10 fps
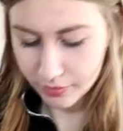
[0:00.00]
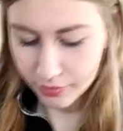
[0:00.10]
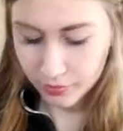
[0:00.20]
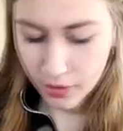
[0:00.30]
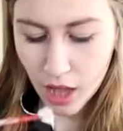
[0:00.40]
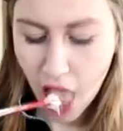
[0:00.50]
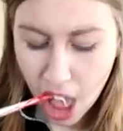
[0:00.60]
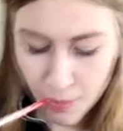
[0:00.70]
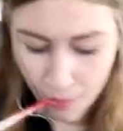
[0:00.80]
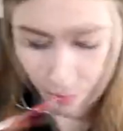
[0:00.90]

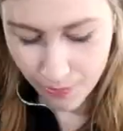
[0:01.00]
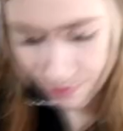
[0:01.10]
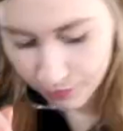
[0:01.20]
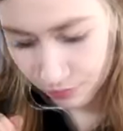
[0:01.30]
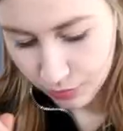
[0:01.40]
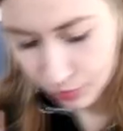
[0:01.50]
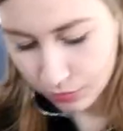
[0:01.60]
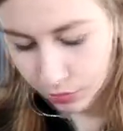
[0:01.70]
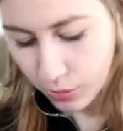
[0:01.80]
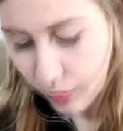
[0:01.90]
personal,
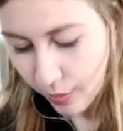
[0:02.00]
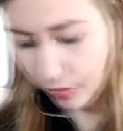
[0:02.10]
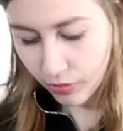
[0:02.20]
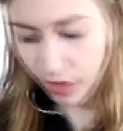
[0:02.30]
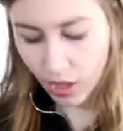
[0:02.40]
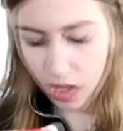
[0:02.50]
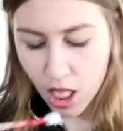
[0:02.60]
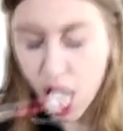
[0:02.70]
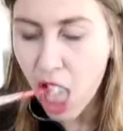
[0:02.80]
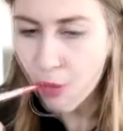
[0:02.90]
up close and
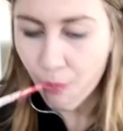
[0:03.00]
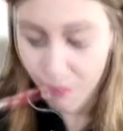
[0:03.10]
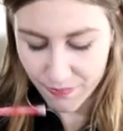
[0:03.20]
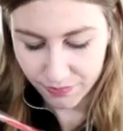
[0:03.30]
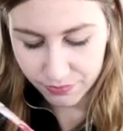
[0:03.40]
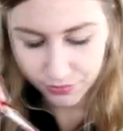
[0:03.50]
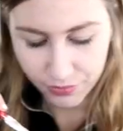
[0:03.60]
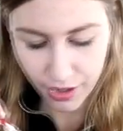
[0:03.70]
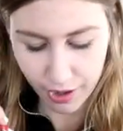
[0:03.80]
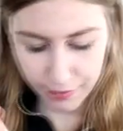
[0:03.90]
personal, even though you were
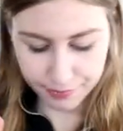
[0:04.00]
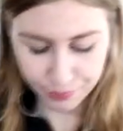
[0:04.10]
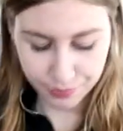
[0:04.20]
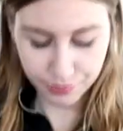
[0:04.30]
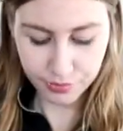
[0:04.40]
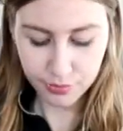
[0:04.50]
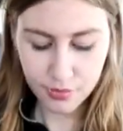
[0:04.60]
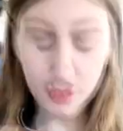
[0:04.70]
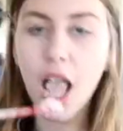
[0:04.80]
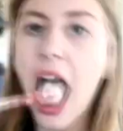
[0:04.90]
separated.
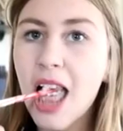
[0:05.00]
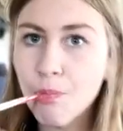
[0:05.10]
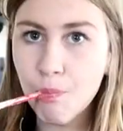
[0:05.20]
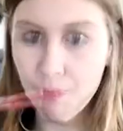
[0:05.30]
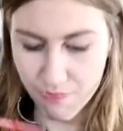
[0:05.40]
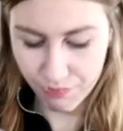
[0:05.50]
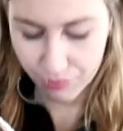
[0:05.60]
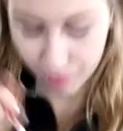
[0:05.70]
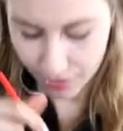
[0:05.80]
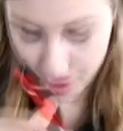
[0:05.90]
Kaylee brought her a
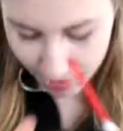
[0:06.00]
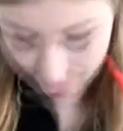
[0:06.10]
drink.